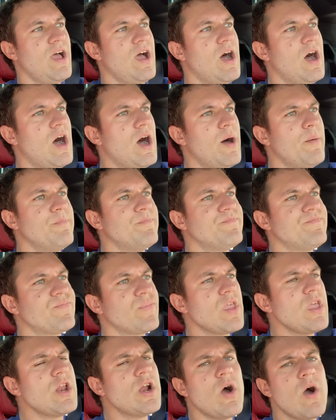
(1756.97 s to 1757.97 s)
Um,
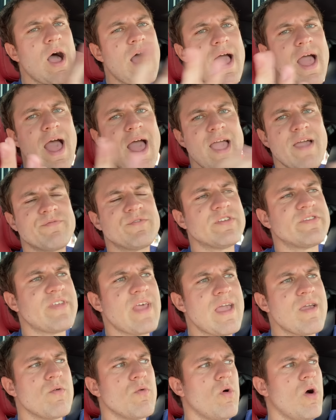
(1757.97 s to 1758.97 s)
you know, I, I have to
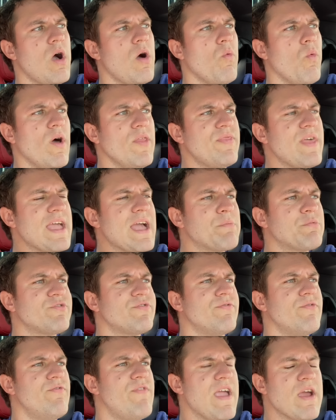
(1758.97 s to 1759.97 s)
say, one thing I was
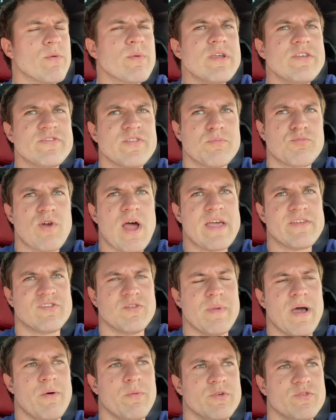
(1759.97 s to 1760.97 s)
very surprised
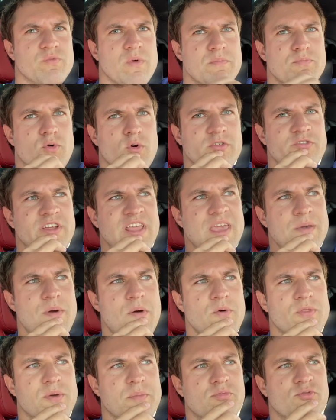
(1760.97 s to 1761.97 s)
about was when Porsche came out
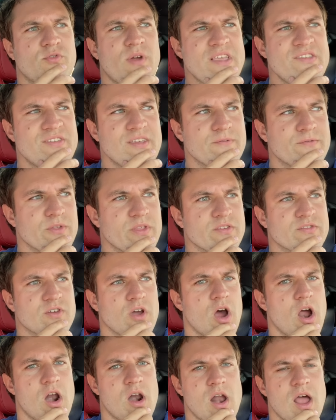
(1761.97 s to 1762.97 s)
with the pricing for this
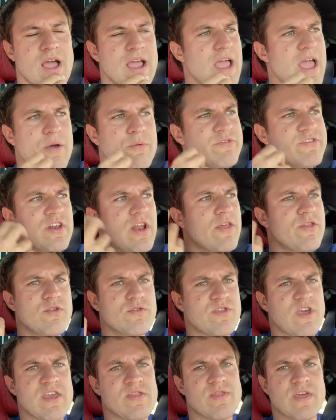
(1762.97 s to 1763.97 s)
car, it was another
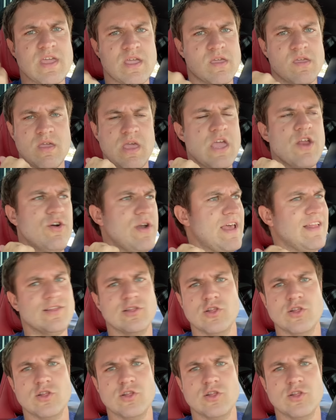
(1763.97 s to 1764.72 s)
thing the internet